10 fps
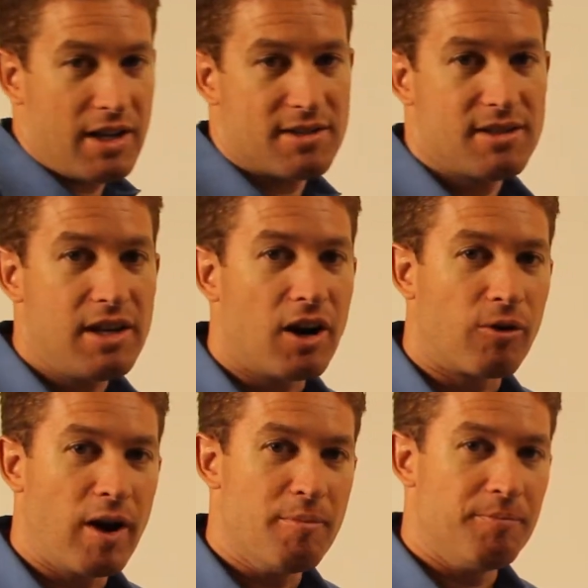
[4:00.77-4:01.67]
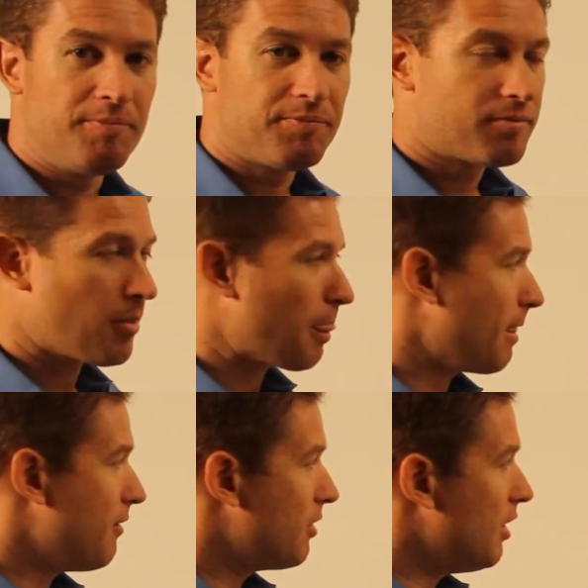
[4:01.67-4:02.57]
a CRM.
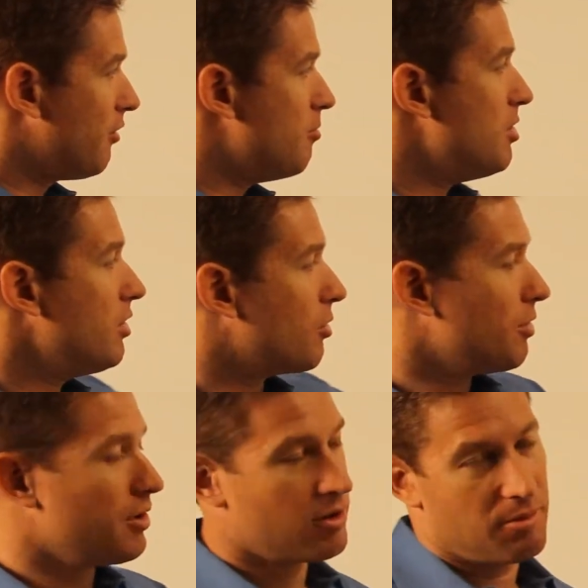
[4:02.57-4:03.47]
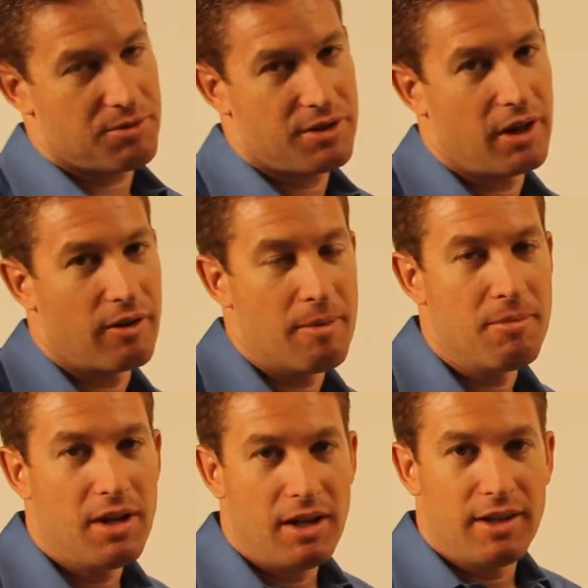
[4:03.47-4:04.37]
If you're not familiar with the term
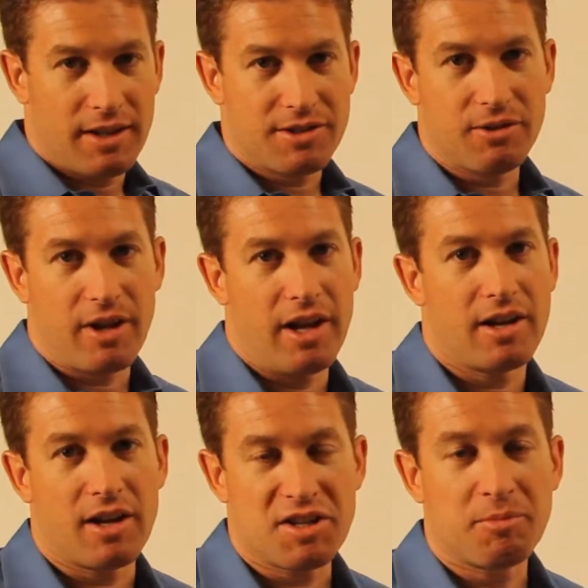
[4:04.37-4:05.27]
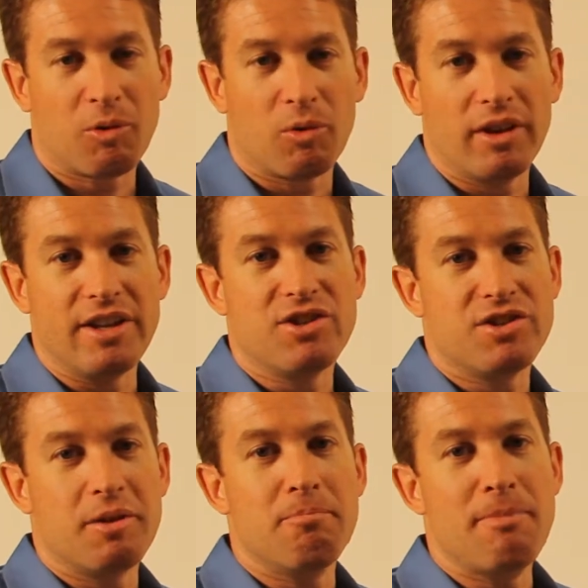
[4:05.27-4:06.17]
CRM, that's okay. Customer
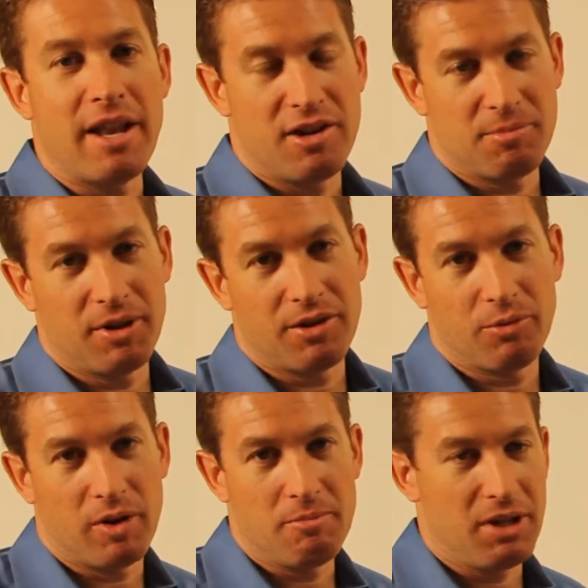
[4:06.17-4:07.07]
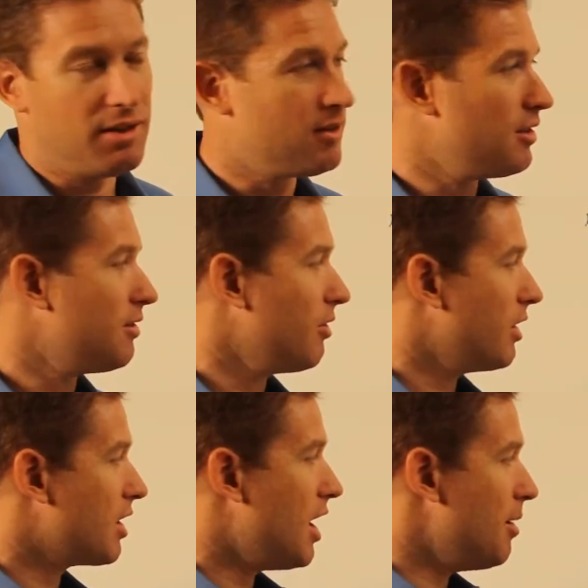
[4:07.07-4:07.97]
Relationship Management is what it means. It's a
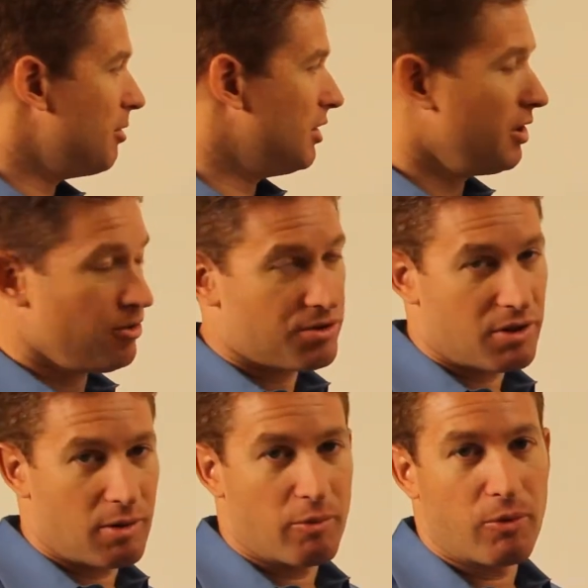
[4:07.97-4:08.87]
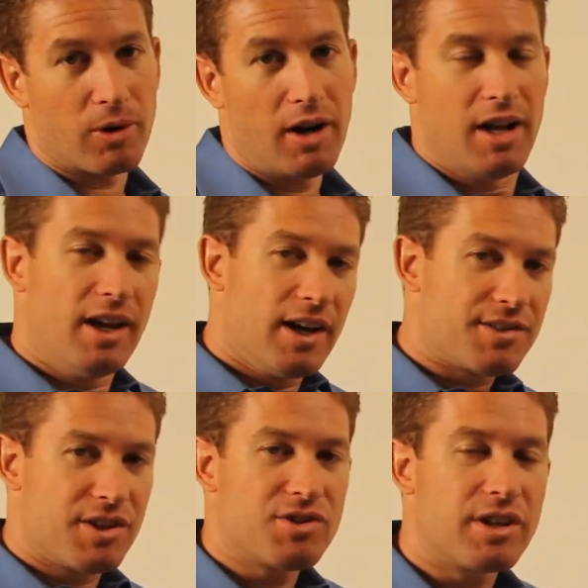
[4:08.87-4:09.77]
very commonly used term for
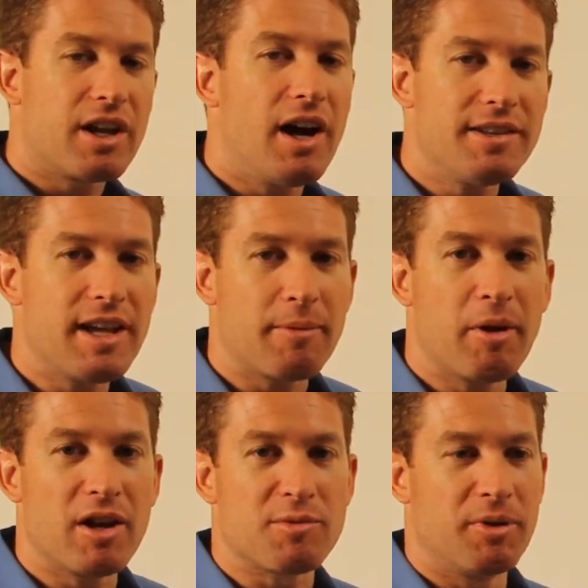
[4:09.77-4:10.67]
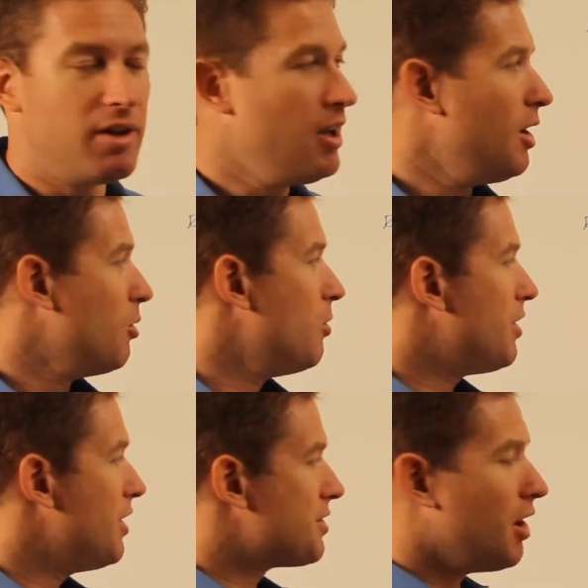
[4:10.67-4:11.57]
essentially contact management
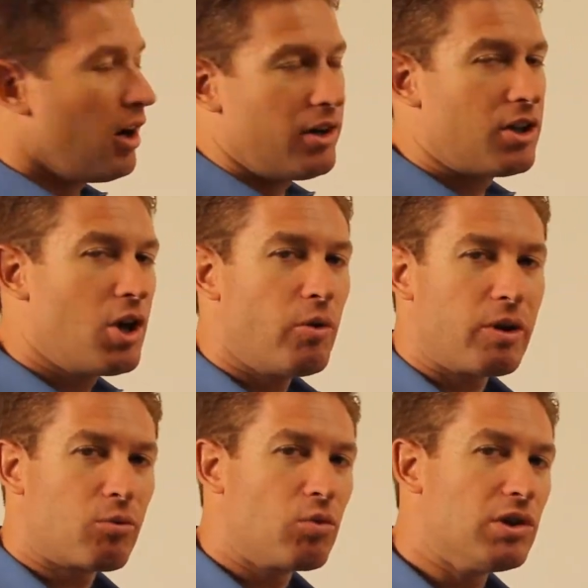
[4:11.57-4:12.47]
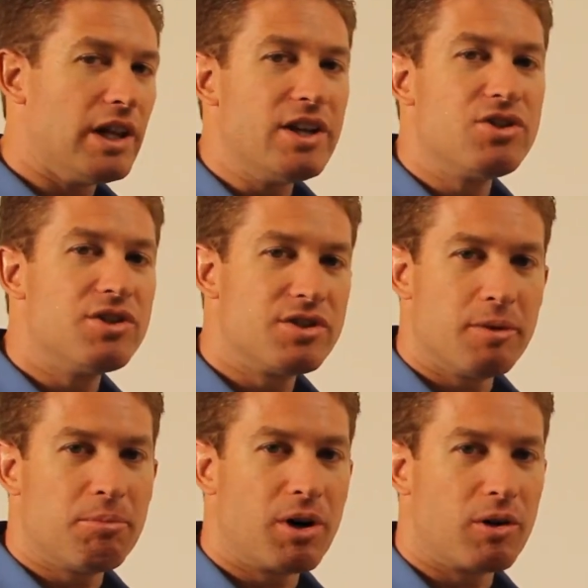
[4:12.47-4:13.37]
with this ongoing
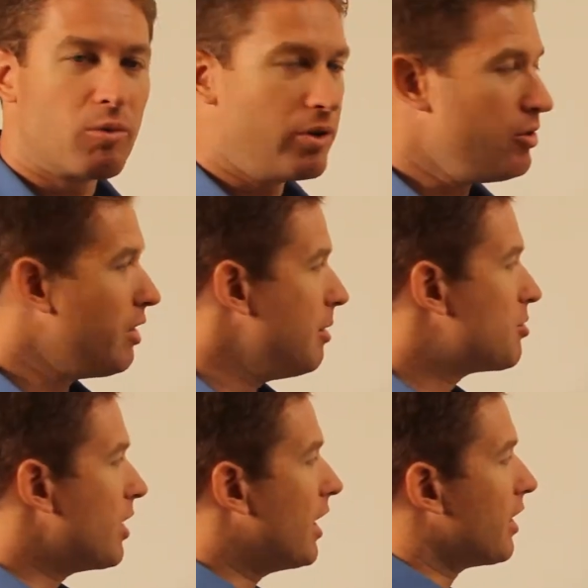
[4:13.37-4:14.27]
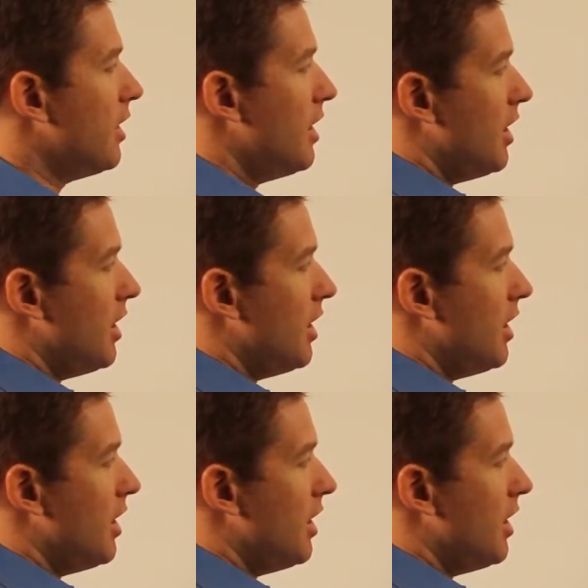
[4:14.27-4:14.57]
relationship part where you keep track